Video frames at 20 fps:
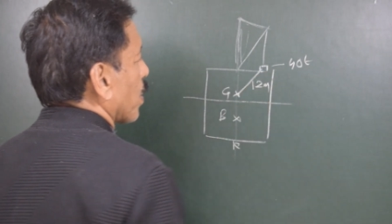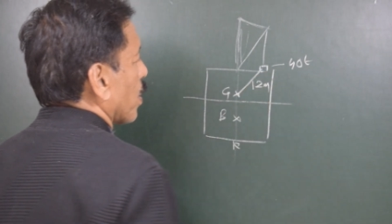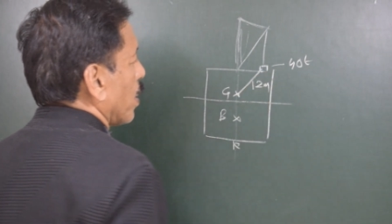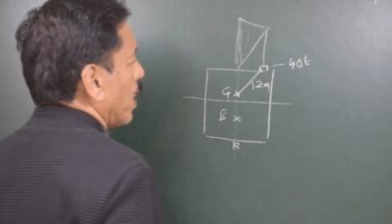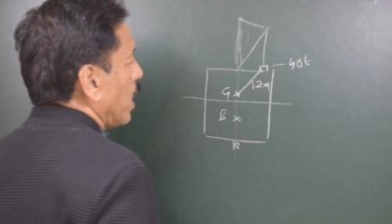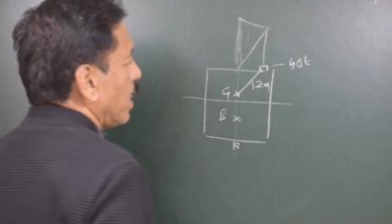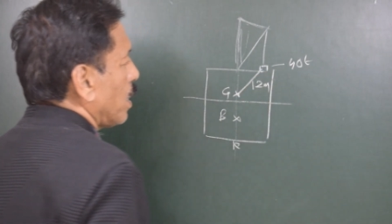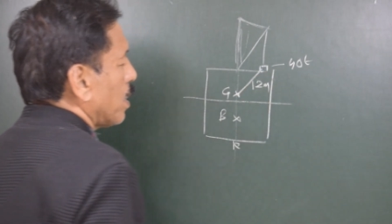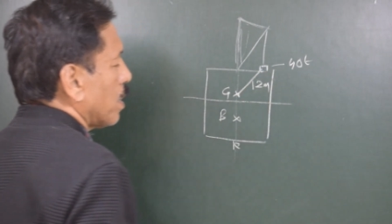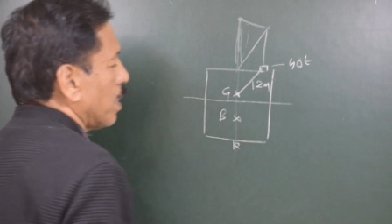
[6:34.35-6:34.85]

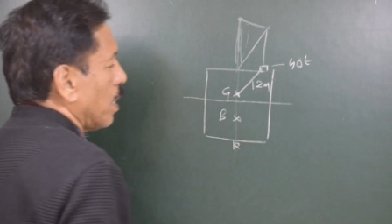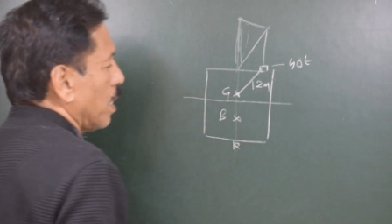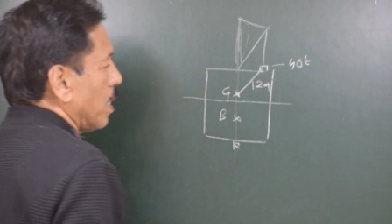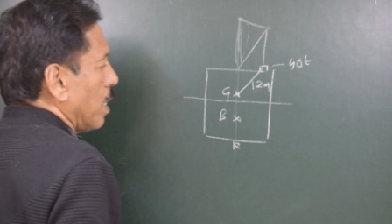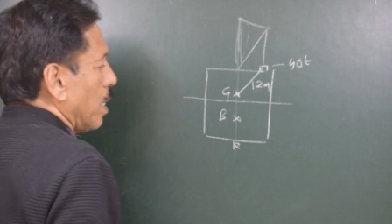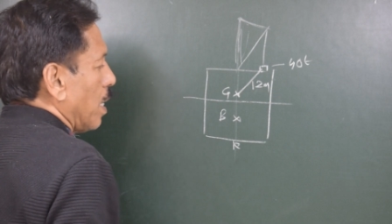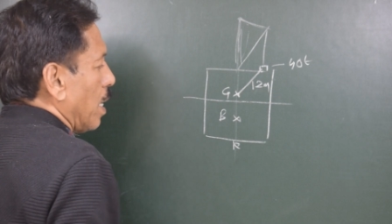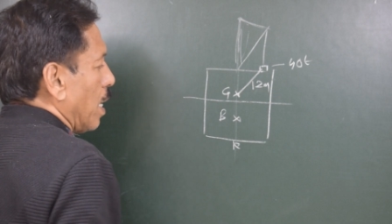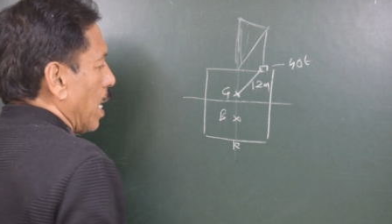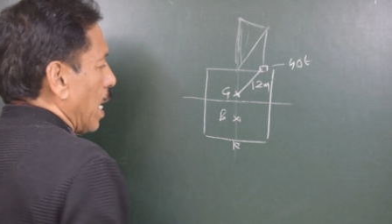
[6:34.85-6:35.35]
right?
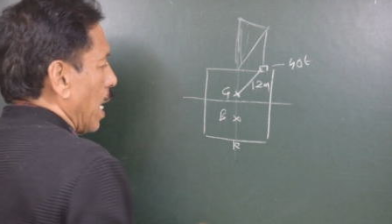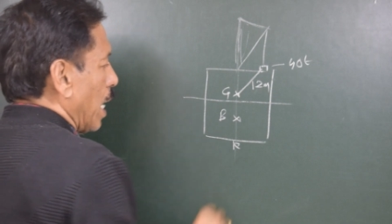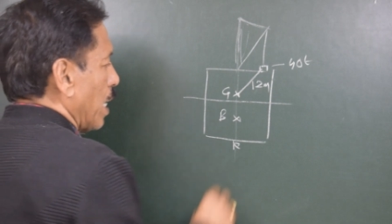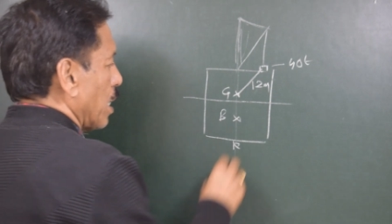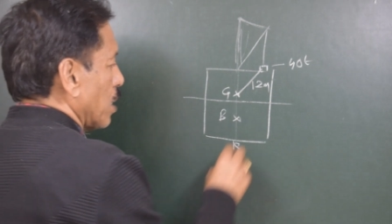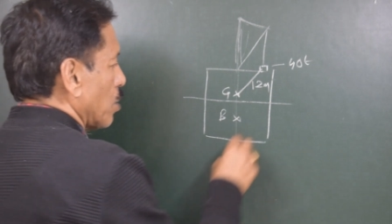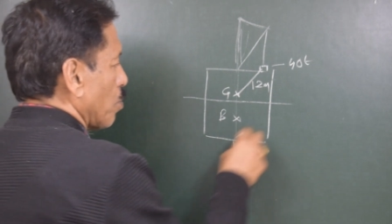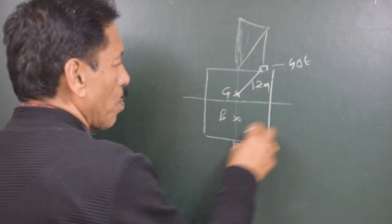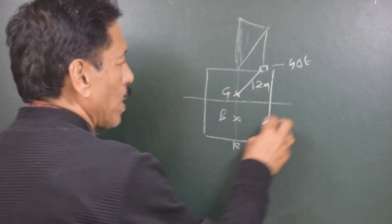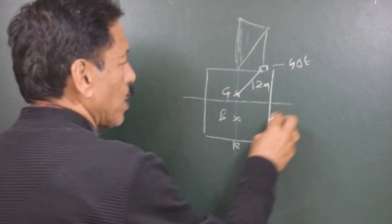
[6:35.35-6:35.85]
And
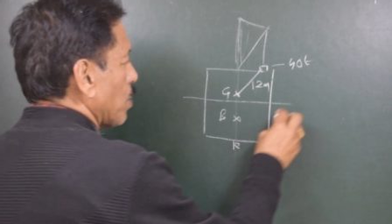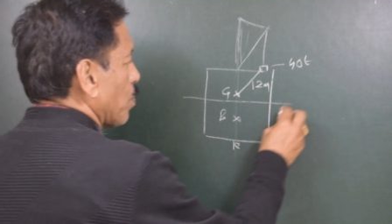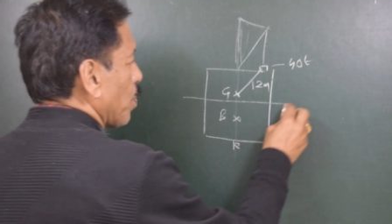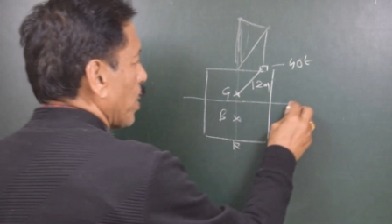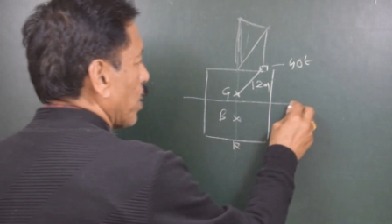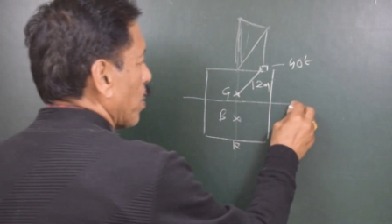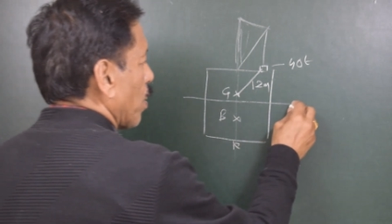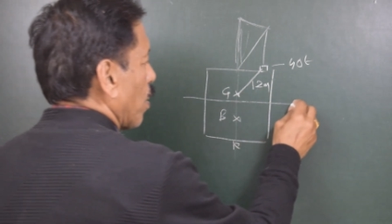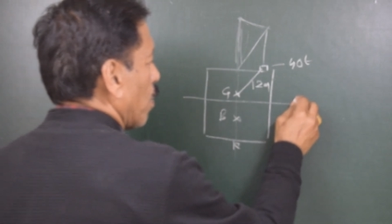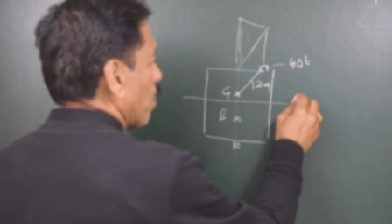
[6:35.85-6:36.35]

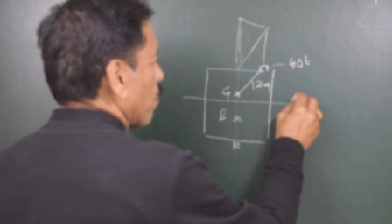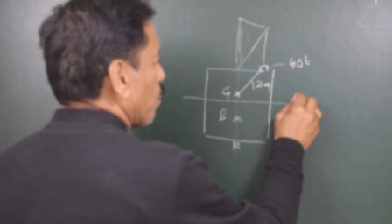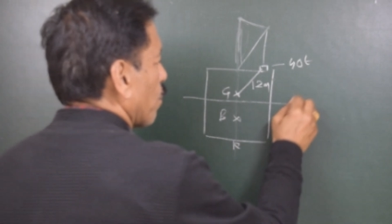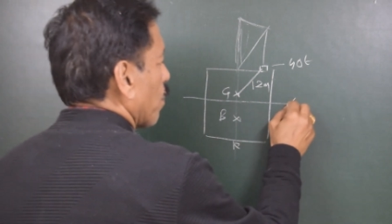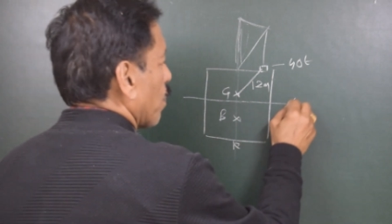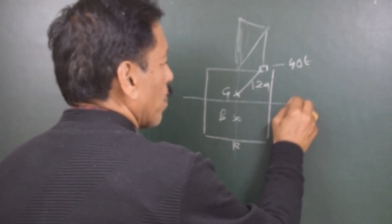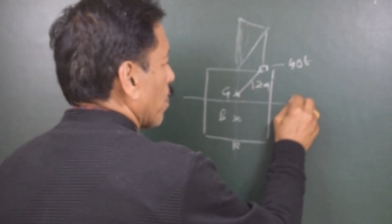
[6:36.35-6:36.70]
displacement of